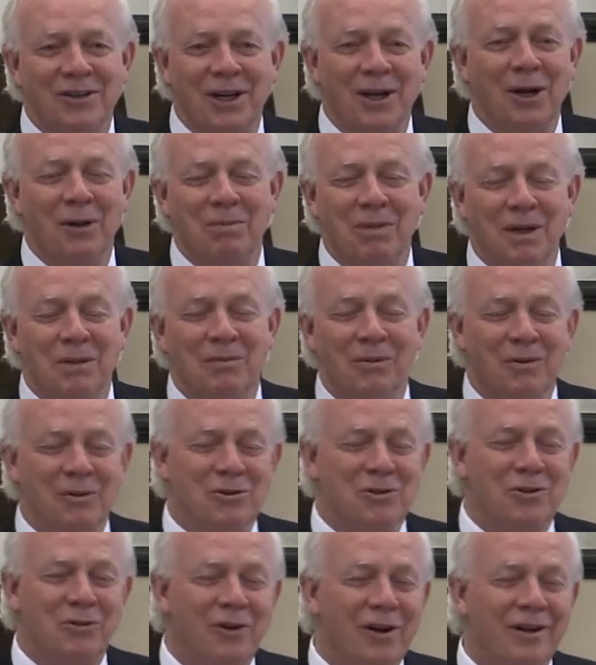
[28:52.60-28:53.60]
tell people are
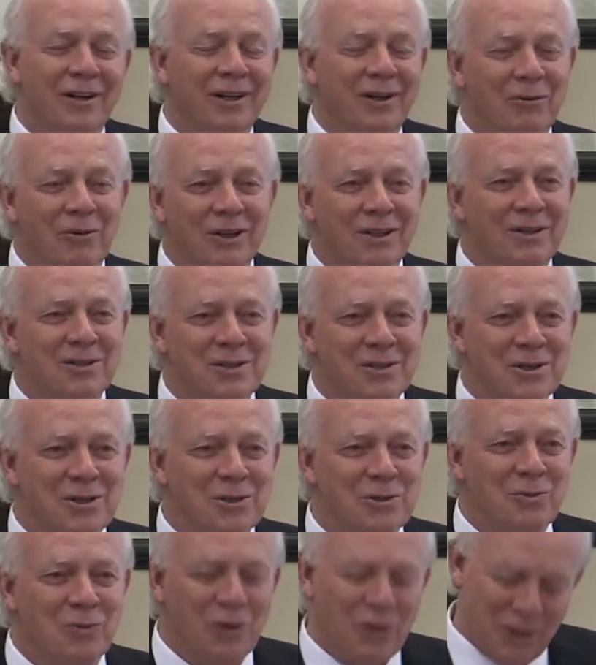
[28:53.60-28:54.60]
struggling. What does
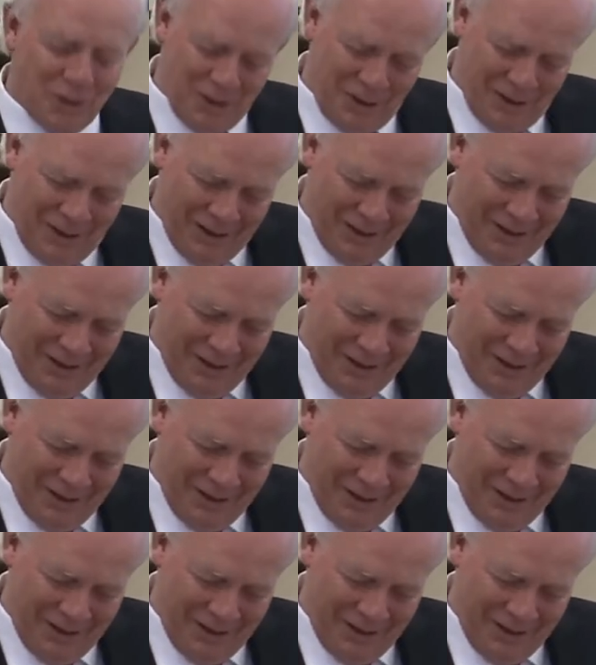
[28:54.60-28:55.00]
this word